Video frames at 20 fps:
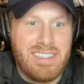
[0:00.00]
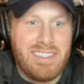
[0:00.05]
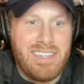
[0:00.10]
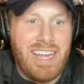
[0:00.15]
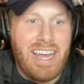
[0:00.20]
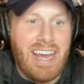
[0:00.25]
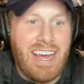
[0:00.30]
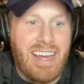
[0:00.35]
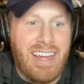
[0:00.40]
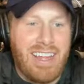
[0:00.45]

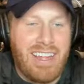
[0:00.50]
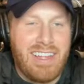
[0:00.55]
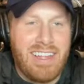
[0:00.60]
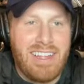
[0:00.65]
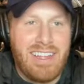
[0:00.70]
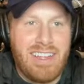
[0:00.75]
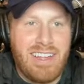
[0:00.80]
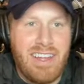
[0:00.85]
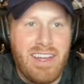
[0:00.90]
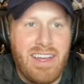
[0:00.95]
Yeah.
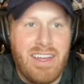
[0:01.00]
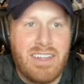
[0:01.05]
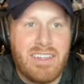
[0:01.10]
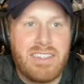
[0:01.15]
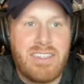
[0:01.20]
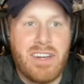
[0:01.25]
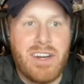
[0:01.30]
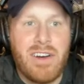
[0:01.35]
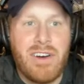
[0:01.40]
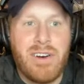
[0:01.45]

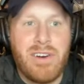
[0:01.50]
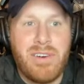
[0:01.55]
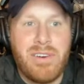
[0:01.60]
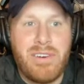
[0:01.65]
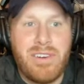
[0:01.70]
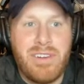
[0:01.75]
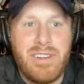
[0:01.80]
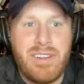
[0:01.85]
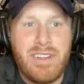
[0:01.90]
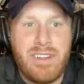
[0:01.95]

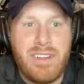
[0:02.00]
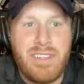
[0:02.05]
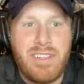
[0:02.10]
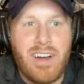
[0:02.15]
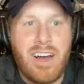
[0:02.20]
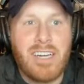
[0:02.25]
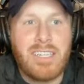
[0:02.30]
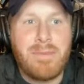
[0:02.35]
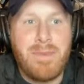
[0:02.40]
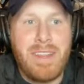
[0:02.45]
So
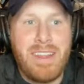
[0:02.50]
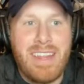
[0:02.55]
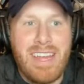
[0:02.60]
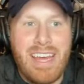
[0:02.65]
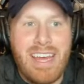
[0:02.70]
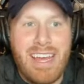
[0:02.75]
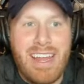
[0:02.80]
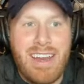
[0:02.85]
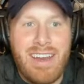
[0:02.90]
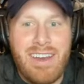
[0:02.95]
talk to me
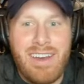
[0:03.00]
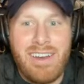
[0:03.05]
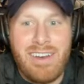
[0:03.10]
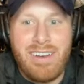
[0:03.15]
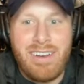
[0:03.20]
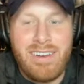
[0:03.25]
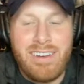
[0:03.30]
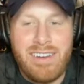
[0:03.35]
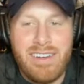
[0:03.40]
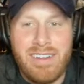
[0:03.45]
then.
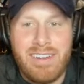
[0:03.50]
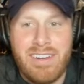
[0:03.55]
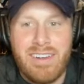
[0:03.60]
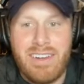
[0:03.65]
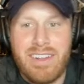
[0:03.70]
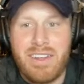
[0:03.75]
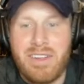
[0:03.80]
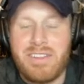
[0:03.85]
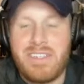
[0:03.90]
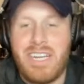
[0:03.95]

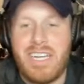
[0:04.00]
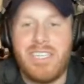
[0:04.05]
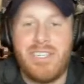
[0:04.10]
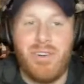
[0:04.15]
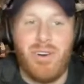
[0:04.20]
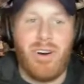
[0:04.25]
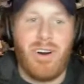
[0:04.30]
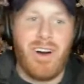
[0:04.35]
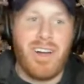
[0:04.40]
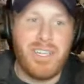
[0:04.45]
You said
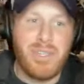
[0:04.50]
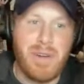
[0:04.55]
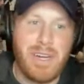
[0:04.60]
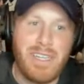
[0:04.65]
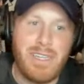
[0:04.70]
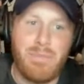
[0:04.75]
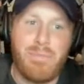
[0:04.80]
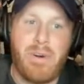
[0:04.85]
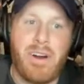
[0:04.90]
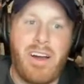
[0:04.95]
you also
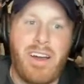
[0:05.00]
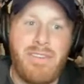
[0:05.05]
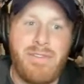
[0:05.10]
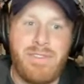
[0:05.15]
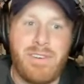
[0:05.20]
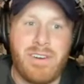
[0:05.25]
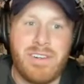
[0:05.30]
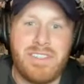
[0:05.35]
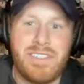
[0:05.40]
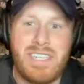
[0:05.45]
had LeBron
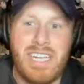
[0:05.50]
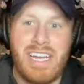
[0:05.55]
first